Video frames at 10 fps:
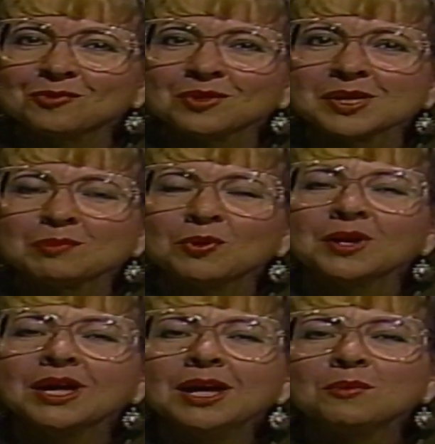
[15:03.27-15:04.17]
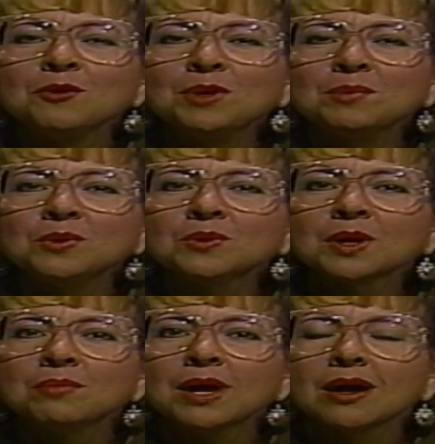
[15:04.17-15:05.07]
with the sport, we have people who
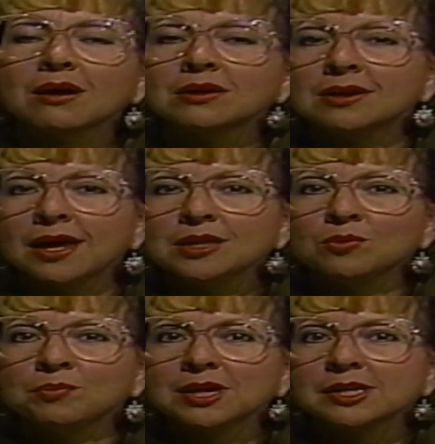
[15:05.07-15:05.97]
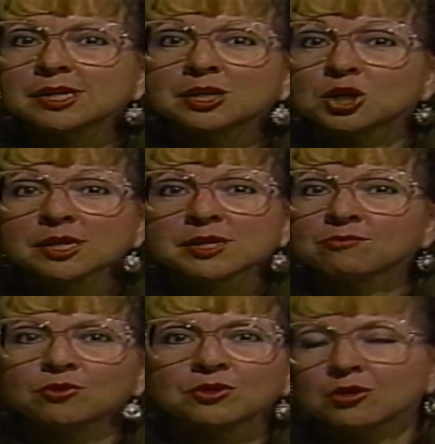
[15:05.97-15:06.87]
come back on an annual basis just
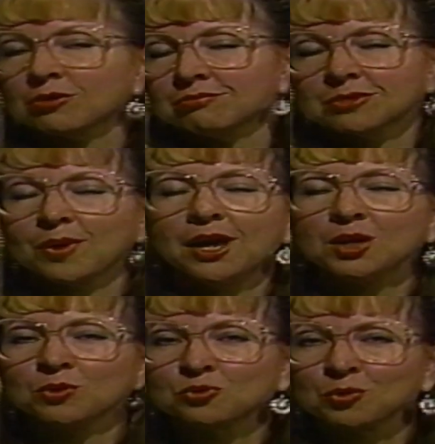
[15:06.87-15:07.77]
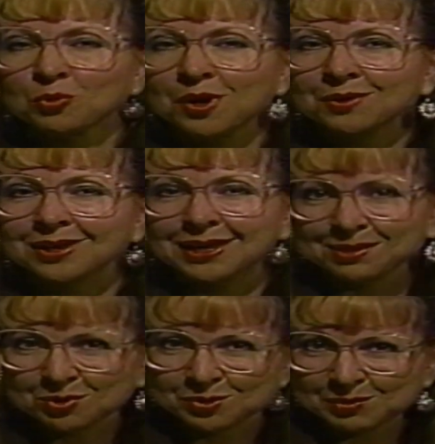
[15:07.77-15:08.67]
for their annual trip around Atlantic
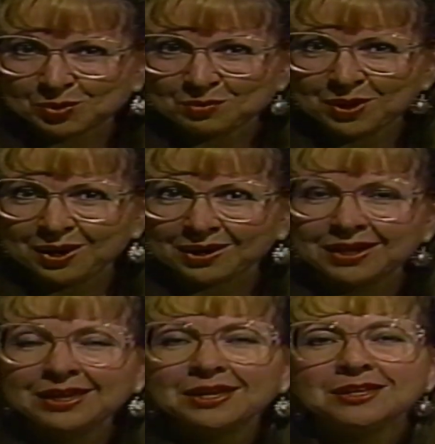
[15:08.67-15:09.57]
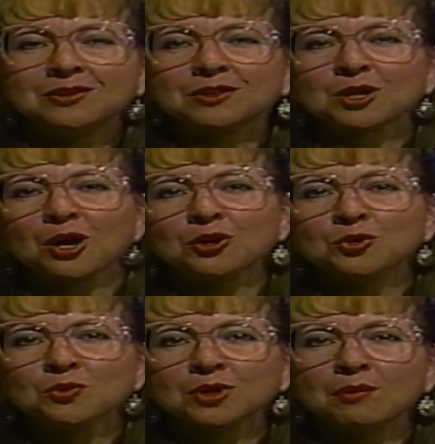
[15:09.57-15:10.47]
Motorsport Park. You get the car
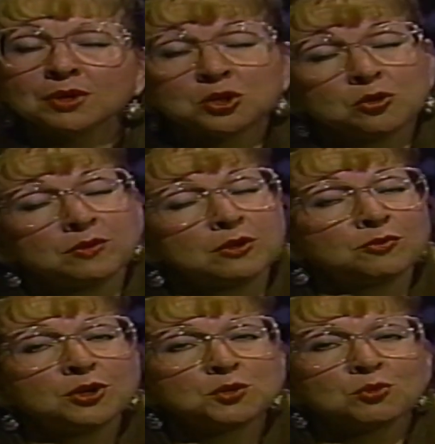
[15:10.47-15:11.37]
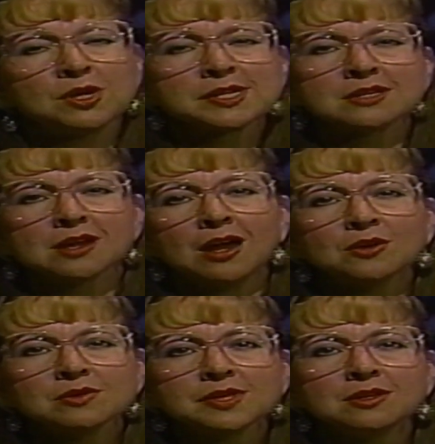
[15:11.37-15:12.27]
tuned up, make sure you've got fresh brakes and
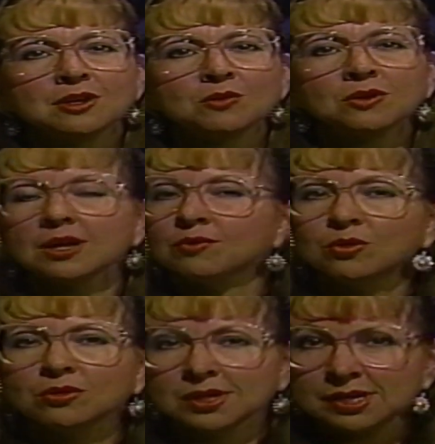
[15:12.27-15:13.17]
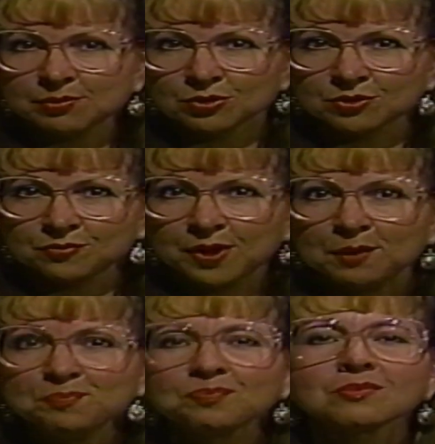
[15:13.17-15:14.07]
tires, and you can go out and have a whole day's worth of
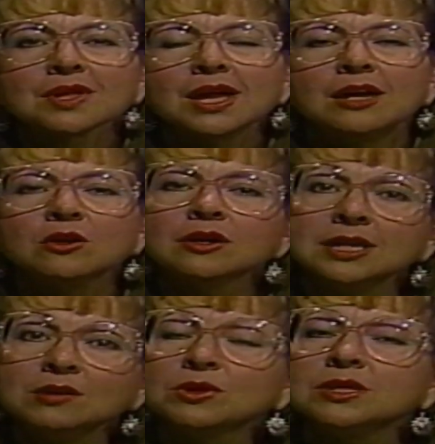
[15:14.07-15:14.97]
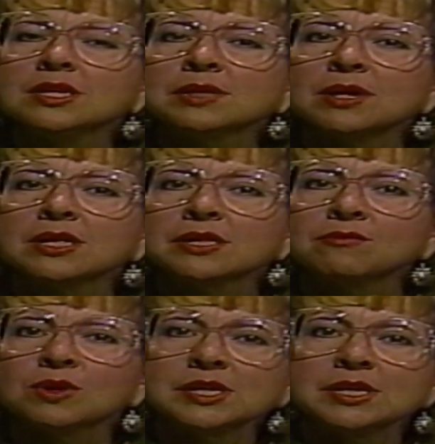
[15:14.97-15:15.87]
fun and not need with the expense of
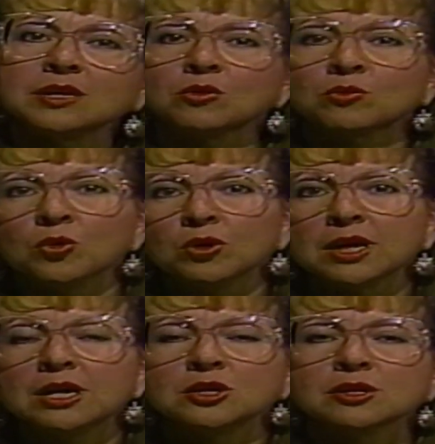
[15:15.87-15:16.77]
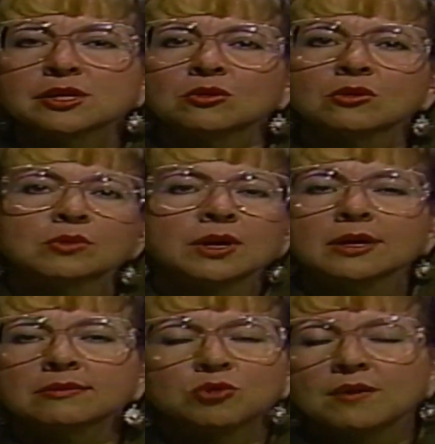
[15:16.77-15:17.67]
racing or roll cages
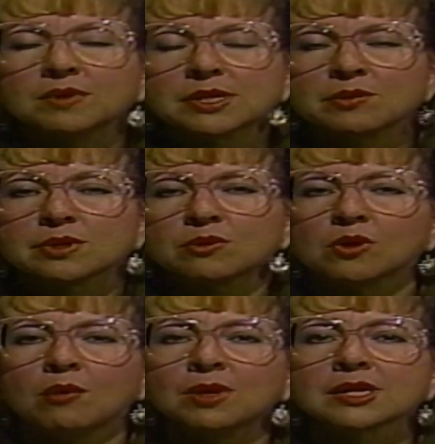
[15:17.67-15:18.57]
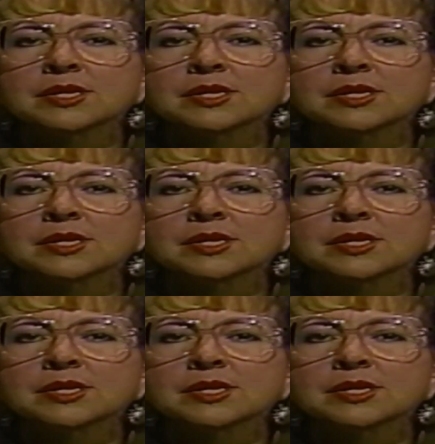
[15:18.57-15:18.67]
or driving suits or Nomex.